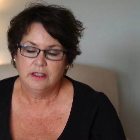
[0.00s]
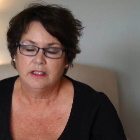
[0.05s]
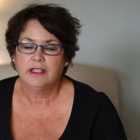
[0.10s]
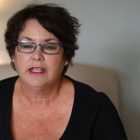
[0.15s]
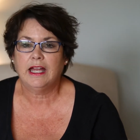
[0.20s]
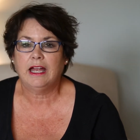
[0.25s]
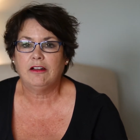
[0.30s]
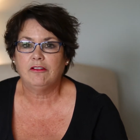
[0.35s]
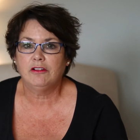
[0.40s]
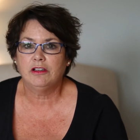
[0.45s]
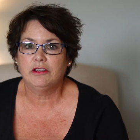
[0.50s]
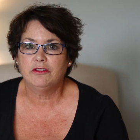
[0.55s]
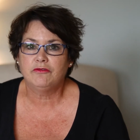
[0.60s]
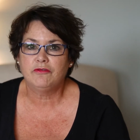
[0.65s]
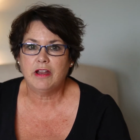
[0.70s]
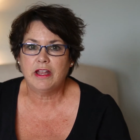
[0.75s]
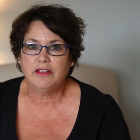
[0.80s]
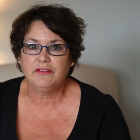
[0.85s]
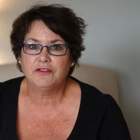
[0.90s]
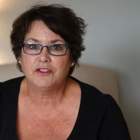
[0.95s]
Carol and
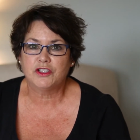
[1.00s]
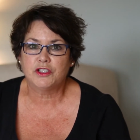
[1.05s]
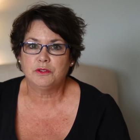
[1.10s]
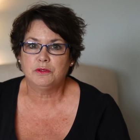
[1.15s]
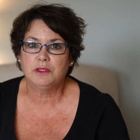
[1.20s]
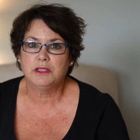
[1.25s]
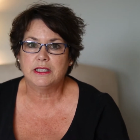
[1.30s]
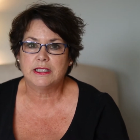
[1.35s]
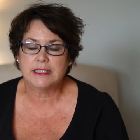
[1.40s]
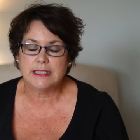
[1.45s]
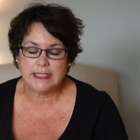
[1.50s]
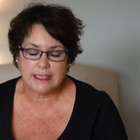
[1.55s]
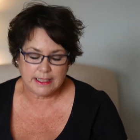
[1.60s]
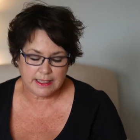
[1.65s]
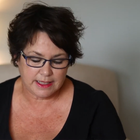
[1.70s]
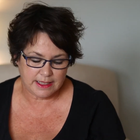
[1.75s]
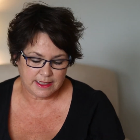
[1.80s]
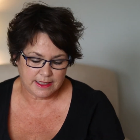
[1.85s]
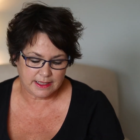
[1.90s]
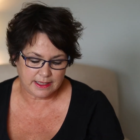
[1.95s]
Ray for doing the
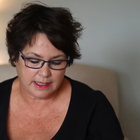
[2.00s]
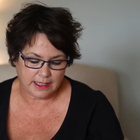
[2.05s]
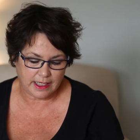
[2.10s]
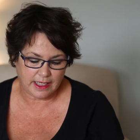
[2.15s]
teas,